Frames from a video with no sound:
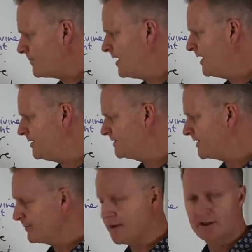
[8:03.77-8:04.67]
and
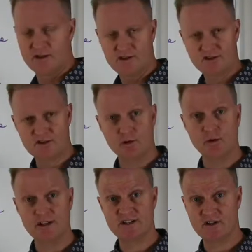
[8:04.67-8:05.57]
gives us a good
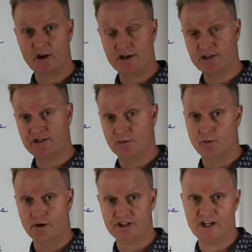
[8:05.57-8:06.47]
insight into
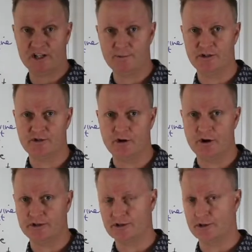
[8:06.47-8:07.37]
what Shakespeare's
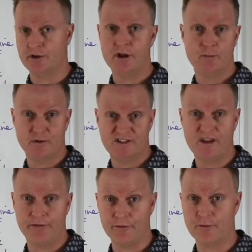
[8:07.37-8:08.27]
trying to
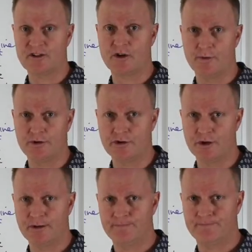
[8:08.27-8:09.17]
present through his commentary.